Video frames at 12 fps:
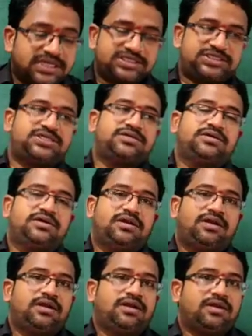such
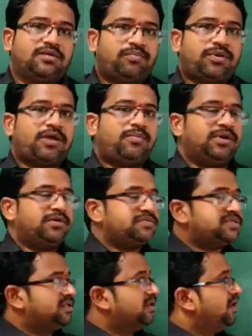
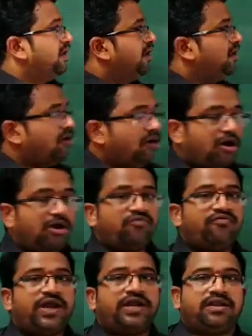problems,
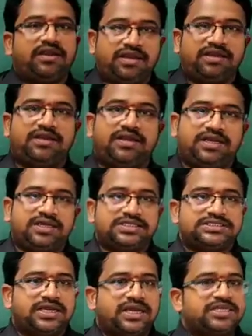olfactory
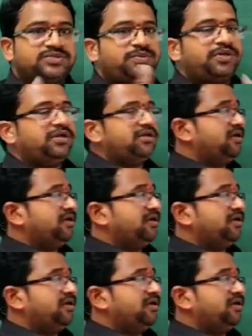indicators has been